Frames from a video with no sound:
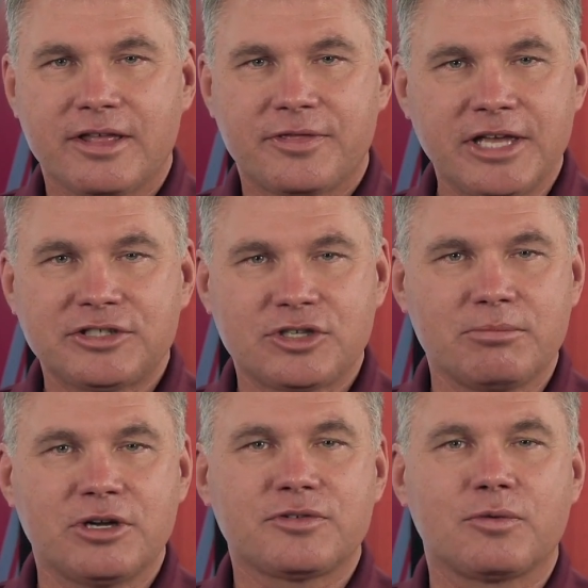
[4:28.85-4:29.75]
Thanks so
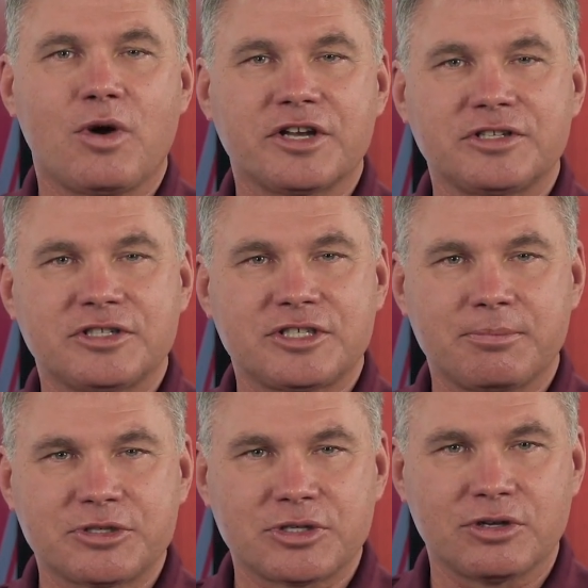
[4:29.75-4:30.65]
much for watching this
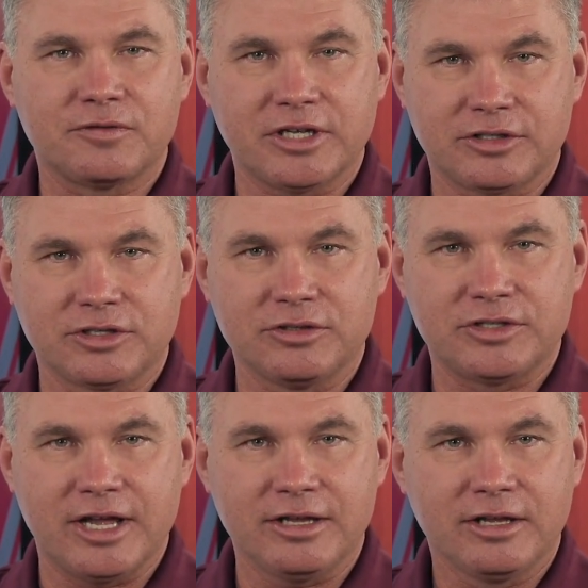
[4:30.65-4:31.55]
episode of Tech
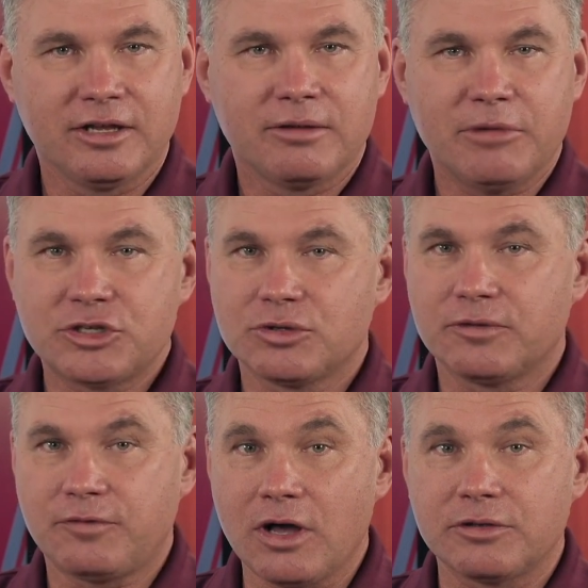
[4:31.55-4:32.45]
Tuesday. Make sure
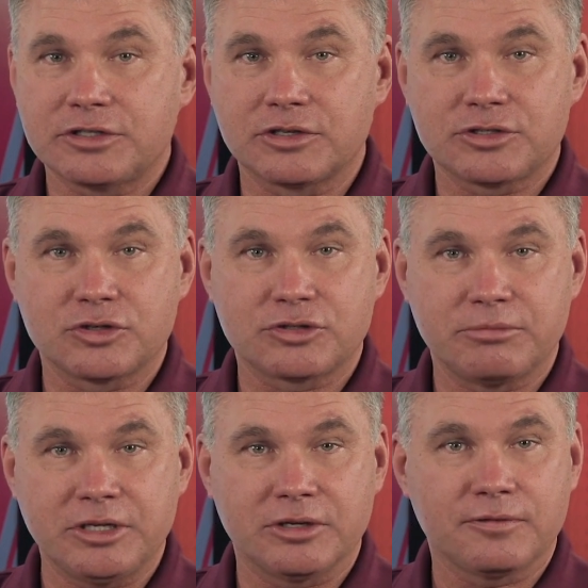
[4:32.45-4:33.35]
to follow us on social
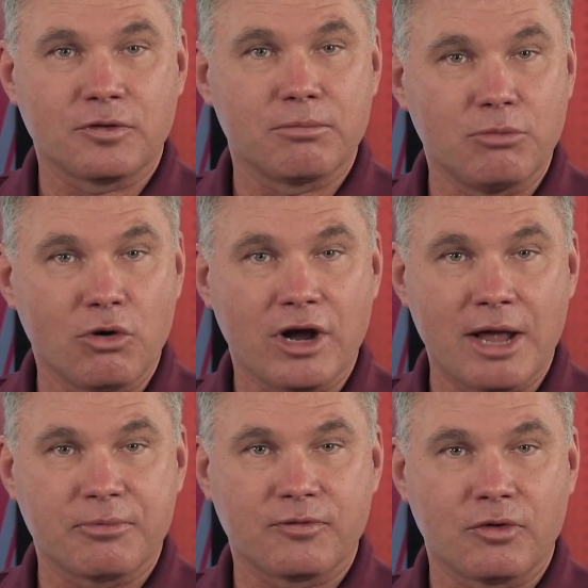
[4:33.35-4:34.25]
media for more
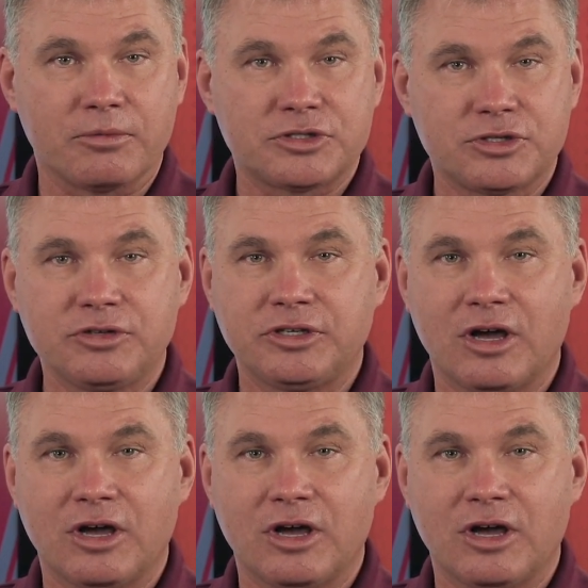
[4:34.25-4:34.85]
high-performance tuning